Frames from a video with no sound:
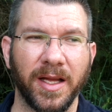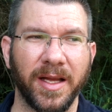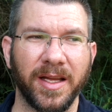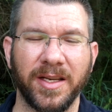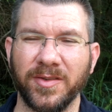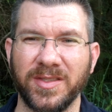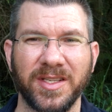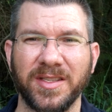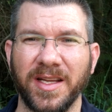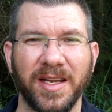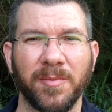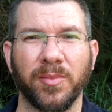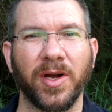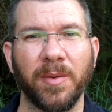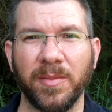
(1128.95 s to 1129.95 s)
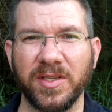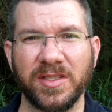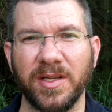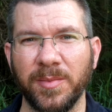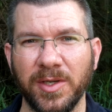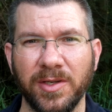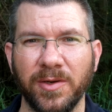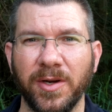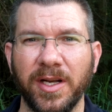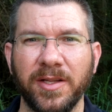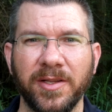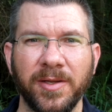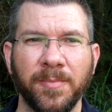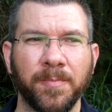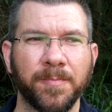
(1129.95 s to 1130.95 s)
And it was because I didn't prep my stomach
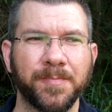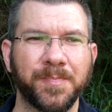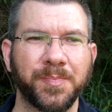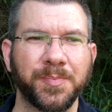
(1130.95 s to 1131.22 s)
correctly.